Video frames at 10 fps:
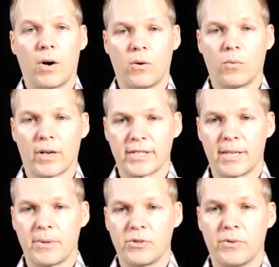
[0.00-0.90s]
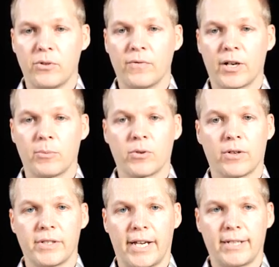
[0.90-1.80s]
Well, we're going to send them to a new variable
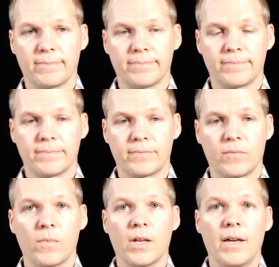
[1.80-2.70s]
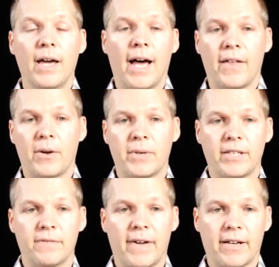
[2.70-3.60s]
called day. And then we
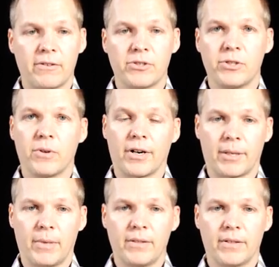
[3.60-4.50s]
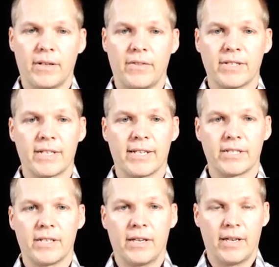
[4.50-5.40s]
need the values_to argument. And this
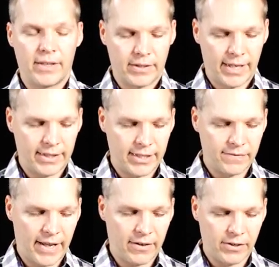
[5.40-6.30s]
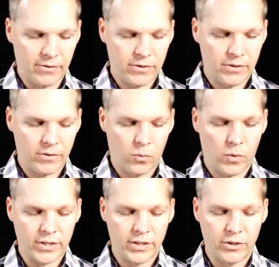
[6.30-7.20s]
says, take these values.
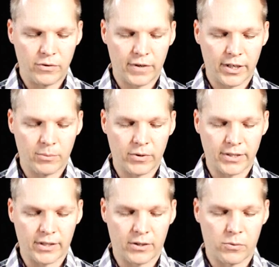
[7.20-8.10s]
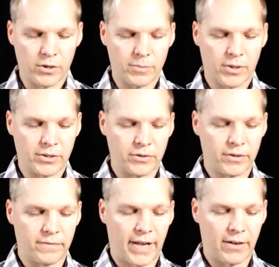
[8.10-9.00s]
What's the new variable that's going to correspond to
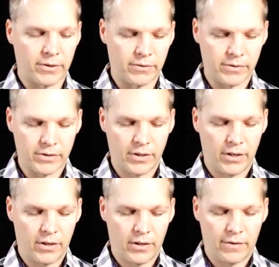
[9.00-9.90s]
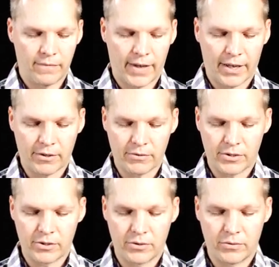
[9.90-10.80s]
the values?
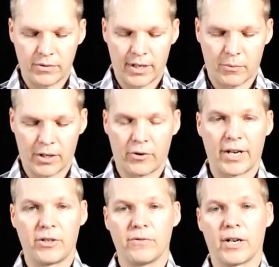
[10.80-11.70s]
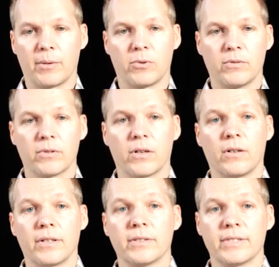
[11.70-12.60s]
Values_to, and we're going to create a new variable
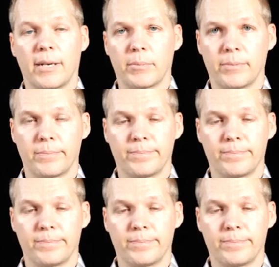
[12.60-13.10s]
called temp.